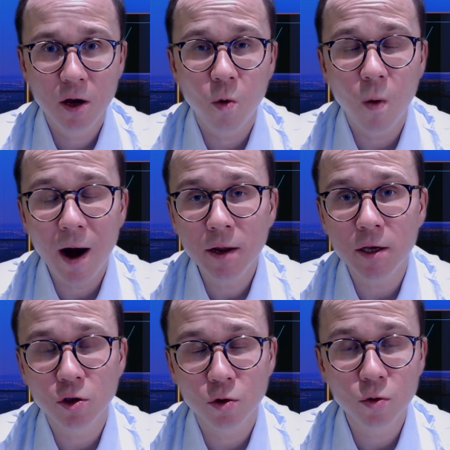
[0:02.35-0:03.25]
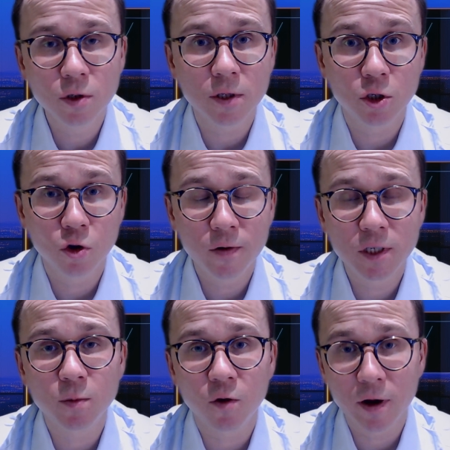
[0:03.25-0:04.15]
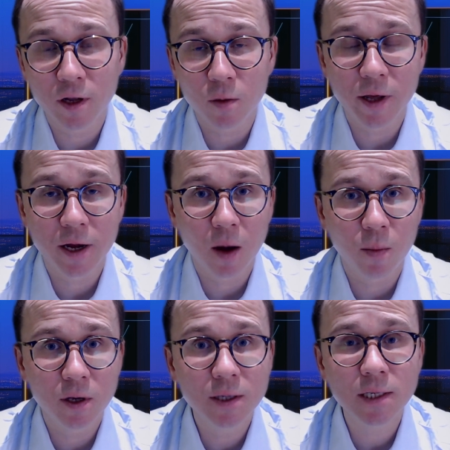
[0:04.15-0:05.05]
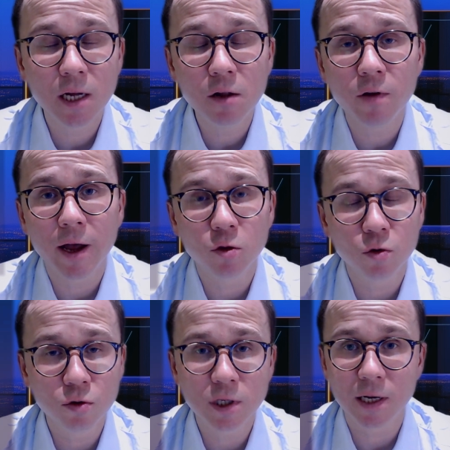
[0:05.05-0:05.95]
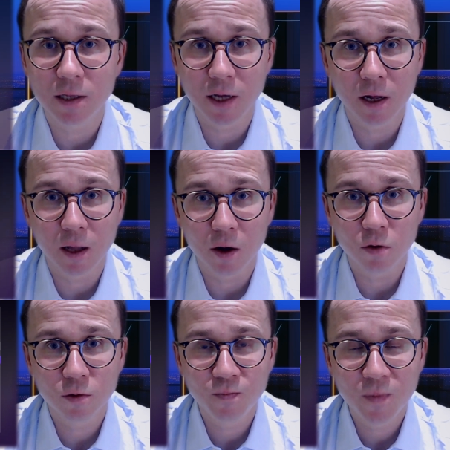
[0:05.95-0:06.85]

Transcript: One is to use the services provided by the company itself and to use n8n Cloud.